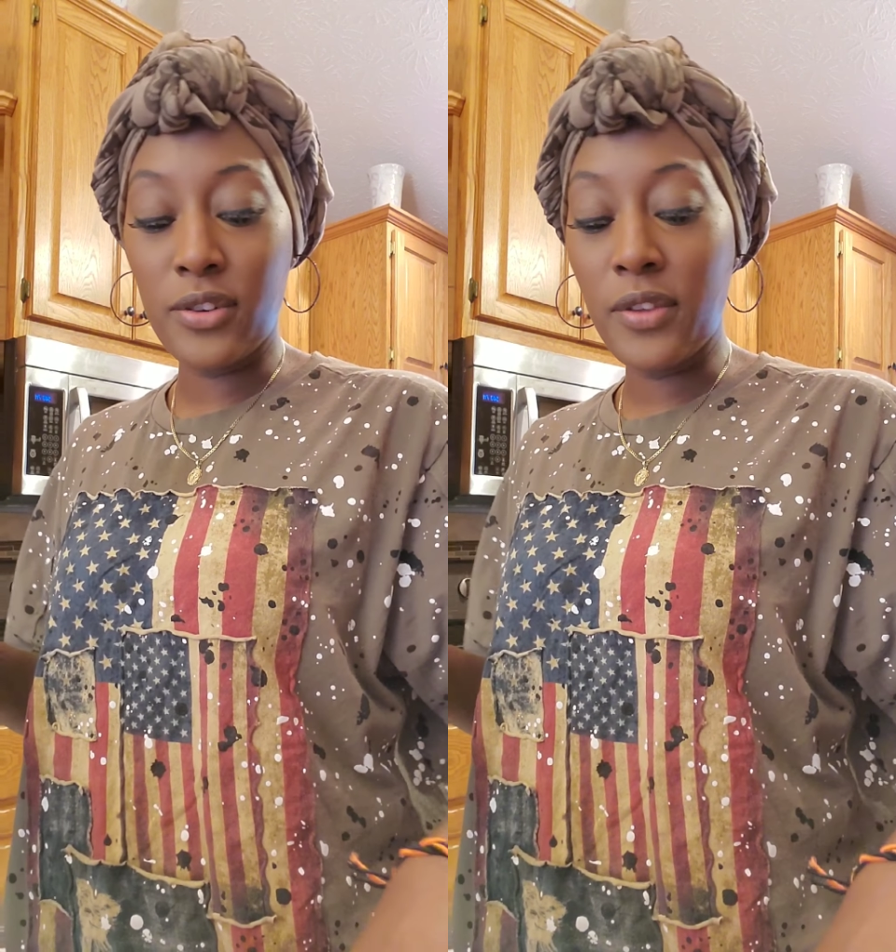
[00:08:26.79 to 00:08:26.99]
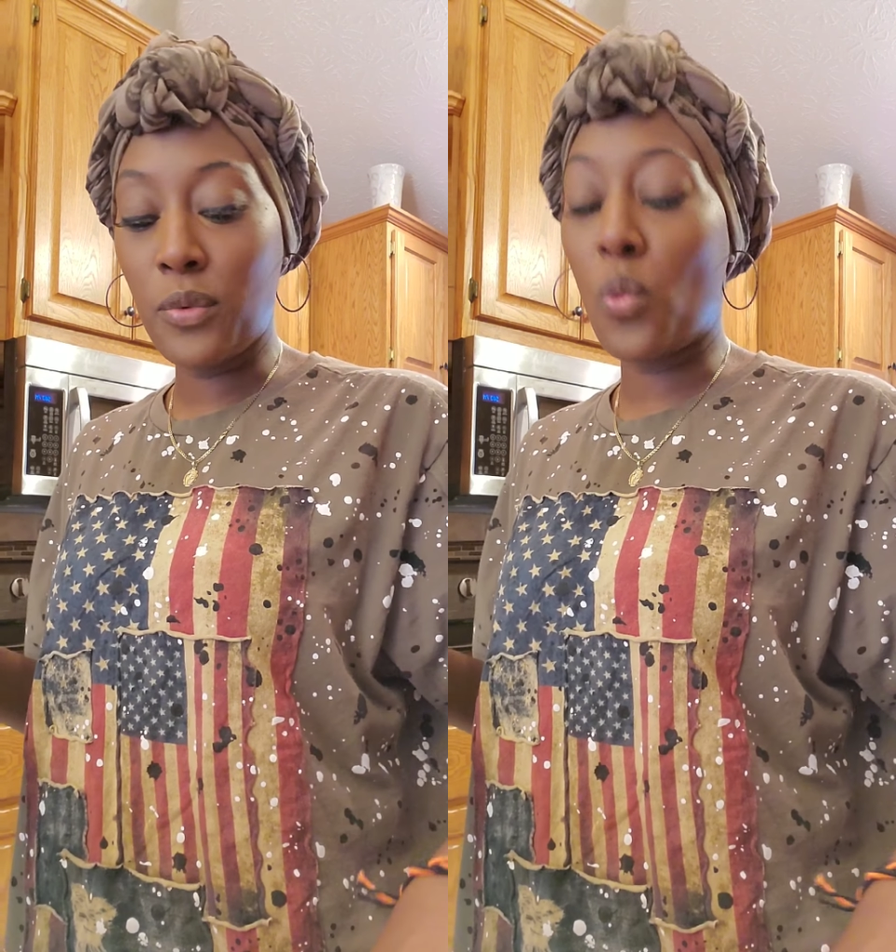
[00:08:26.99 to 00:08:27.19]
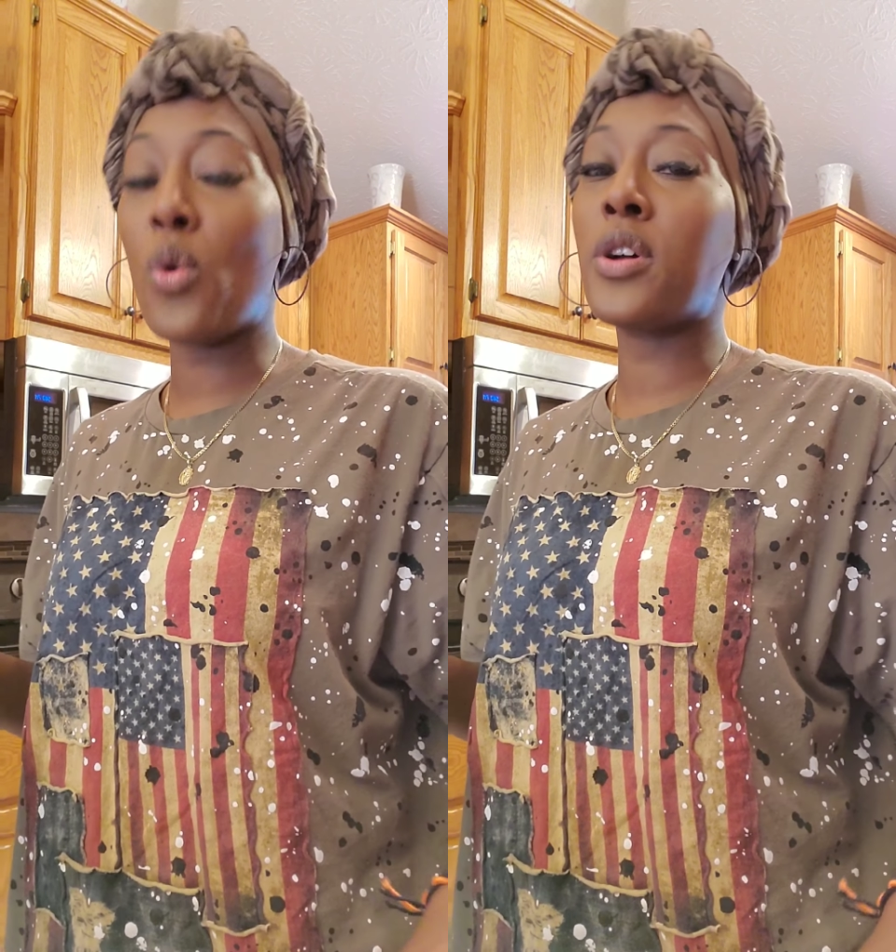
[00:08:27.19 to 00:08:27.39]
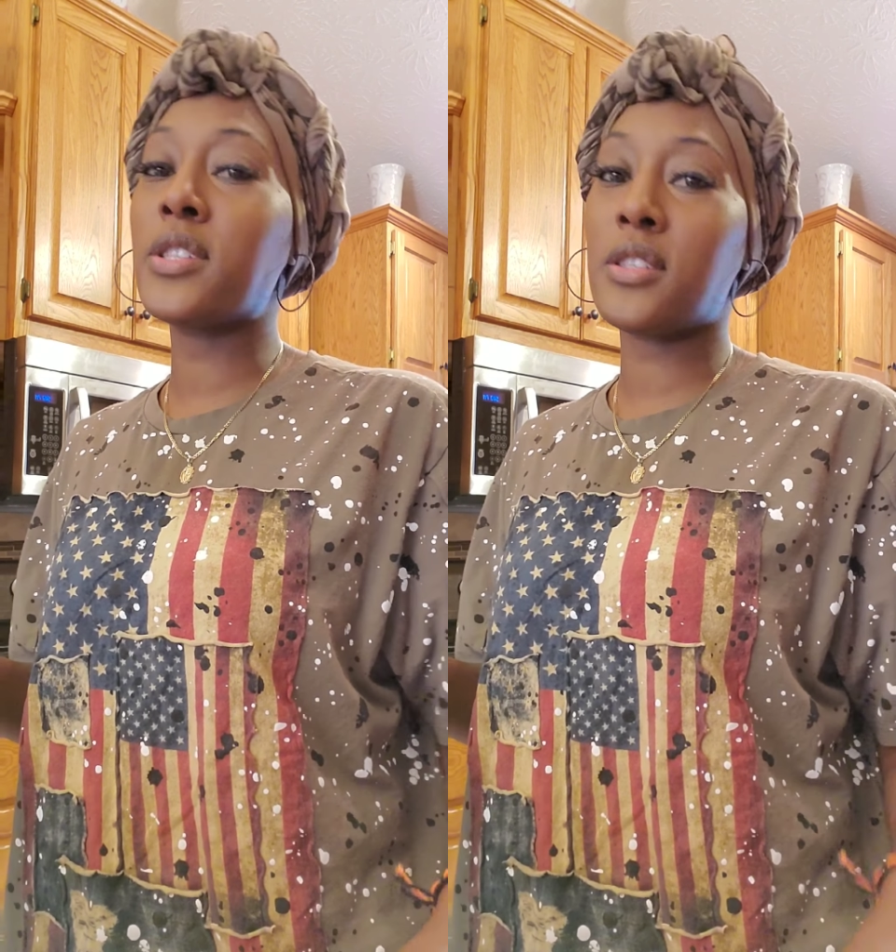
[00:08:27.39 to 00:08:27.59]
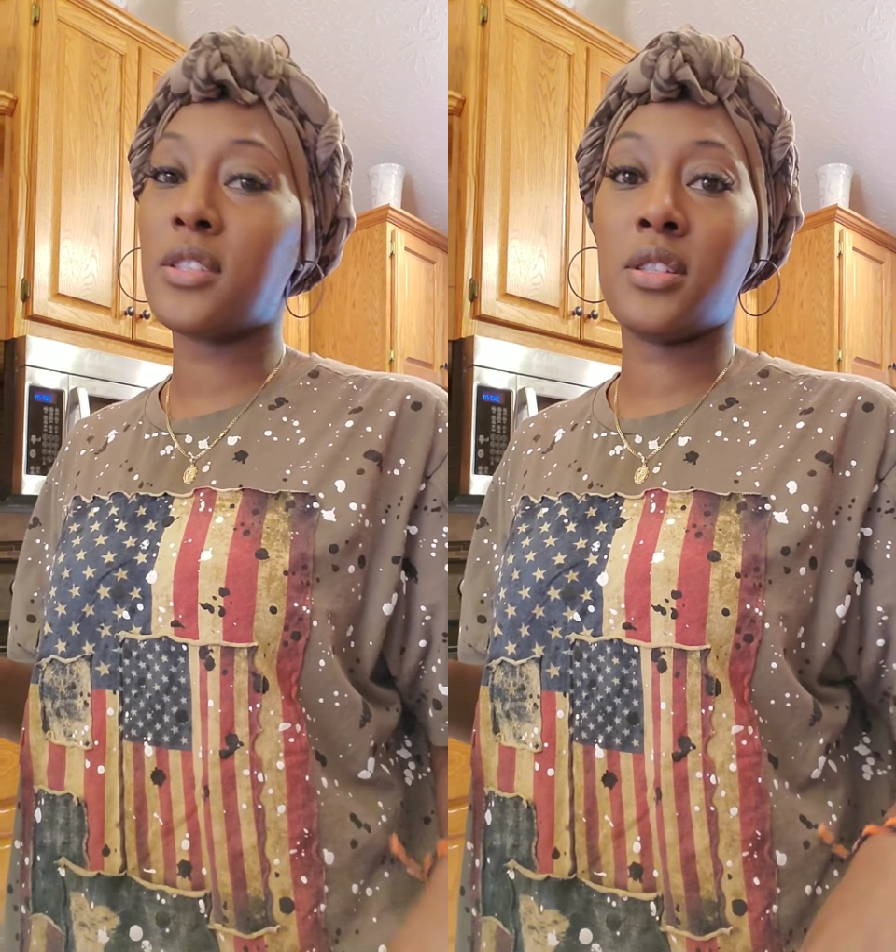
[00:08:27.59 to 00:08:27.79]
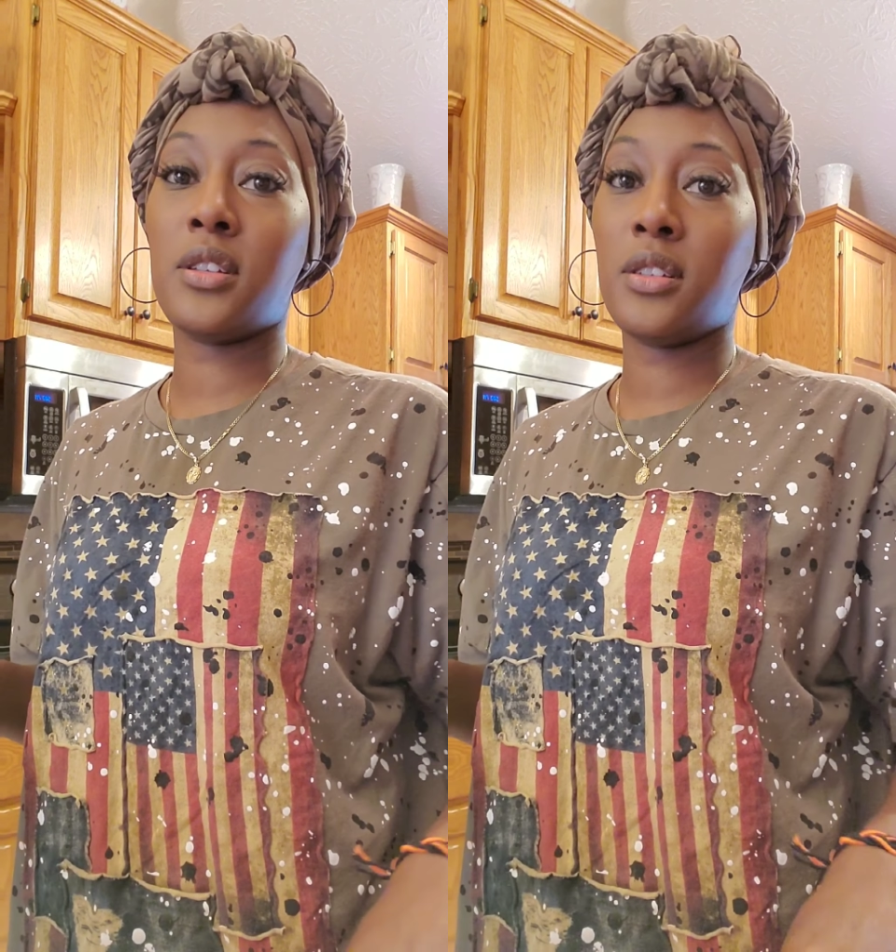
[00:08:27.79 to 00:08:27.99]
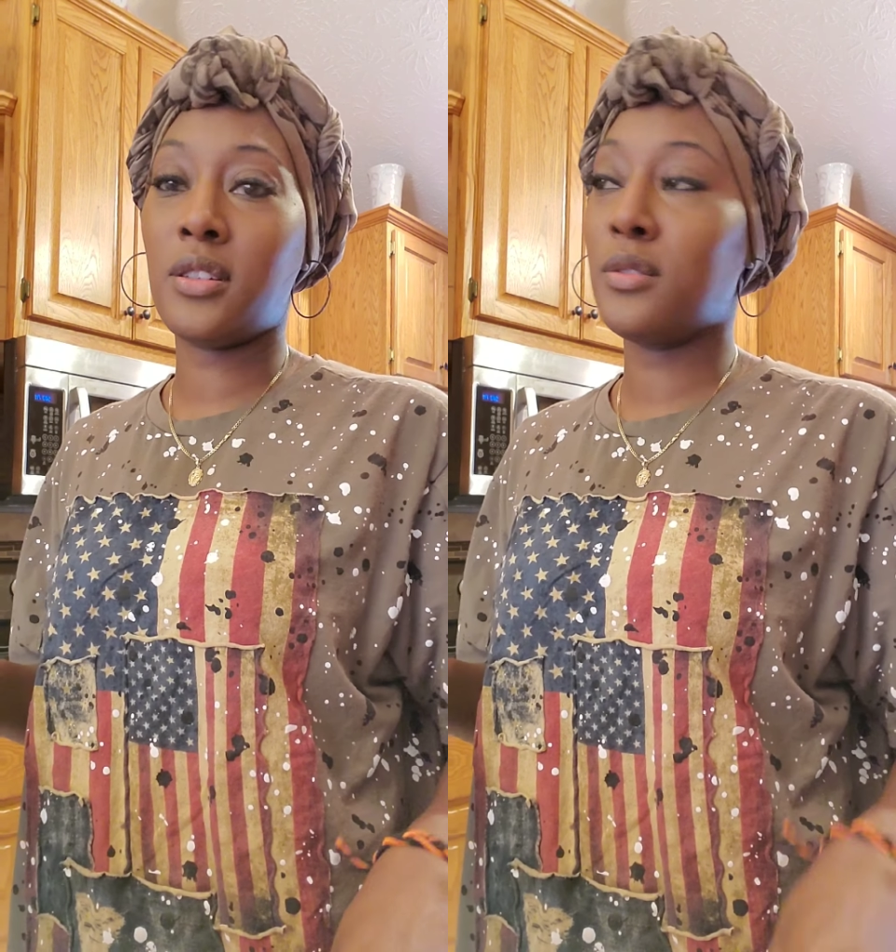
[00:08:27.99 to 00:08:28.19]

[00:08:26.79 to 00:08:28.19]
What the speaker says: don't even want to